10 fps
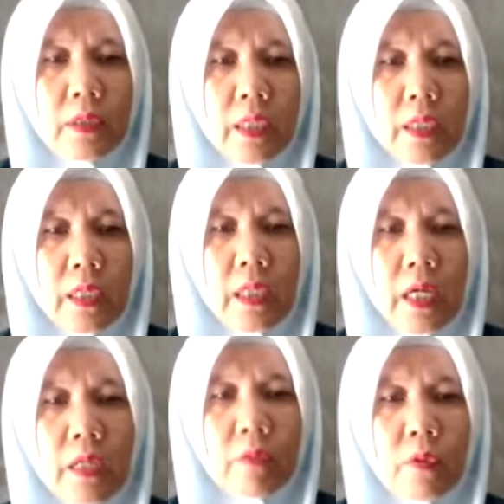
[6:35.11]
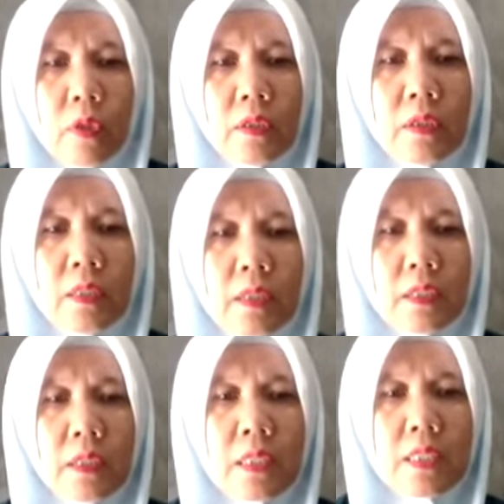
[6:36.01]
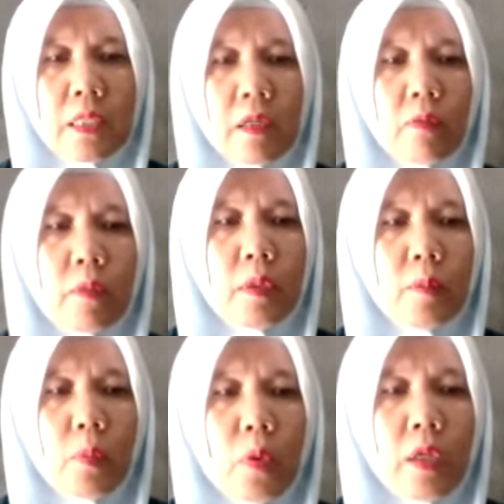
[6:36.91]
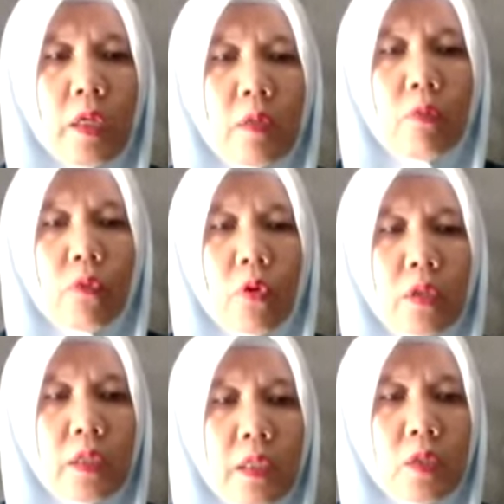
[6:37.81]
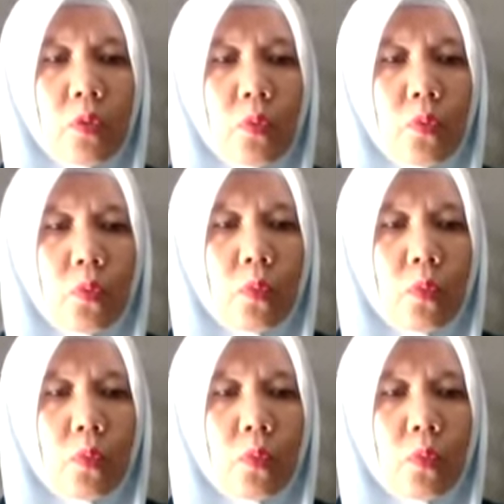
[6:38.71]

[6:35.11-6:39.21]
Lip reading: technique I found 37.42.